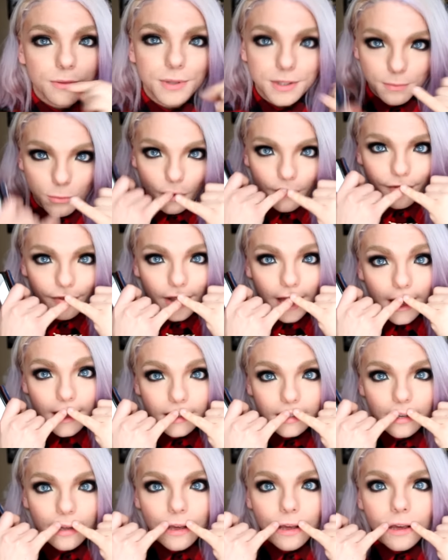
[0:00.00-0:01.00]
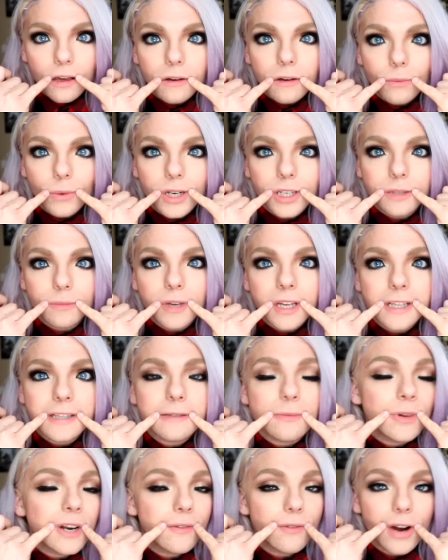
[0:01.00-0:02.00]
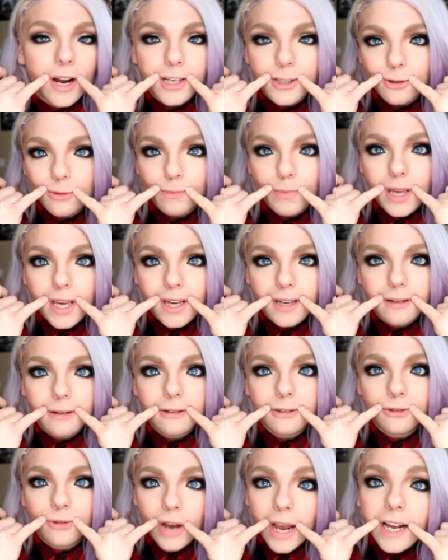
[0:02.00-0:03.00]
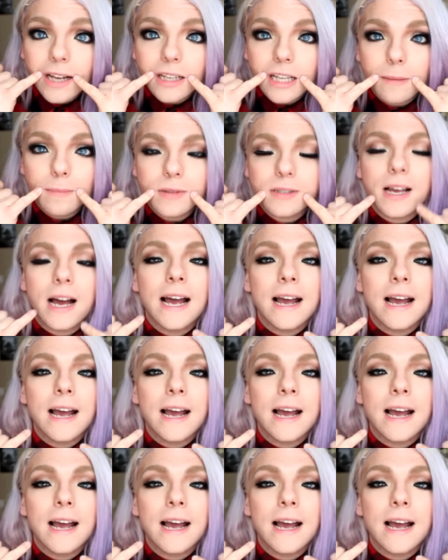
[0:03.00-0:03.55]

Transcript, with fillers: So it's more flat, which means whenever I do big drag lips,